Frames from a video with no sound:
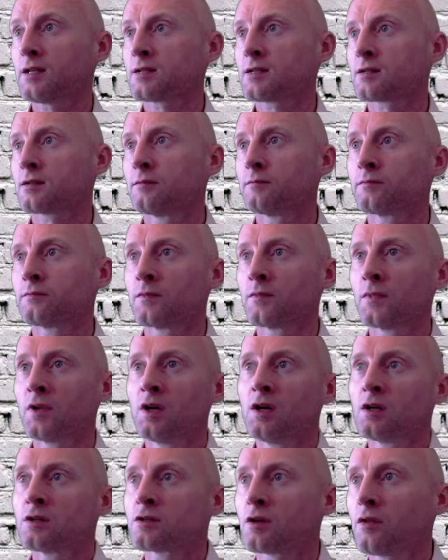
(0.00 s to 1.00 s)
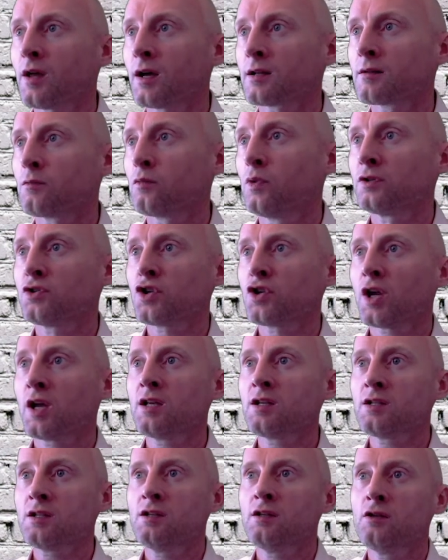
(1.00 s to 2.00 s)
So that will change the
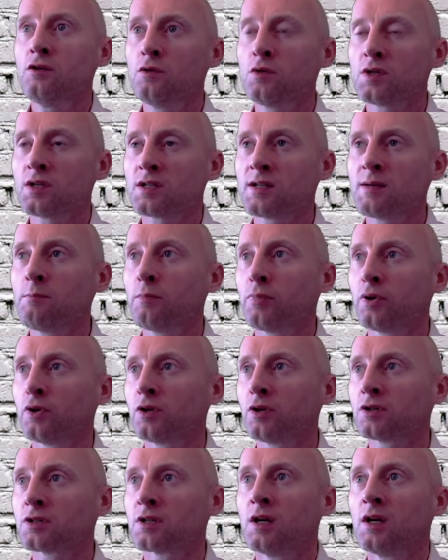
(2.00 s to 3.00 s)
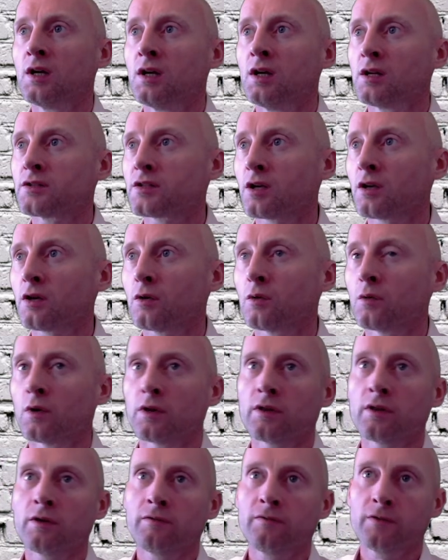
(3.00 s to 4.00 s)
user's input so the
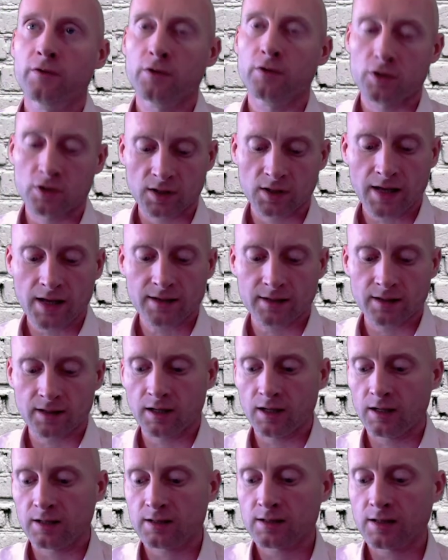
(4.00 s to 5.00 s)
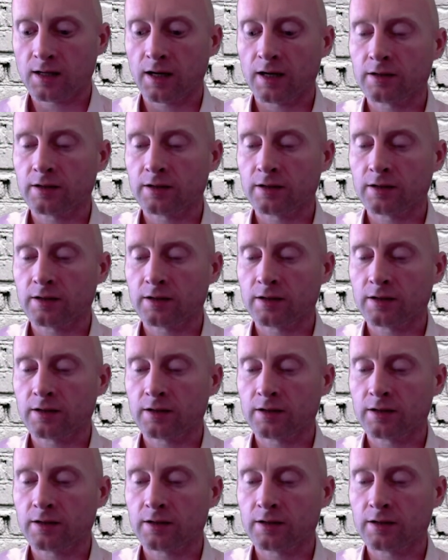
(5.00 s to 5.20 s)
first letter is title.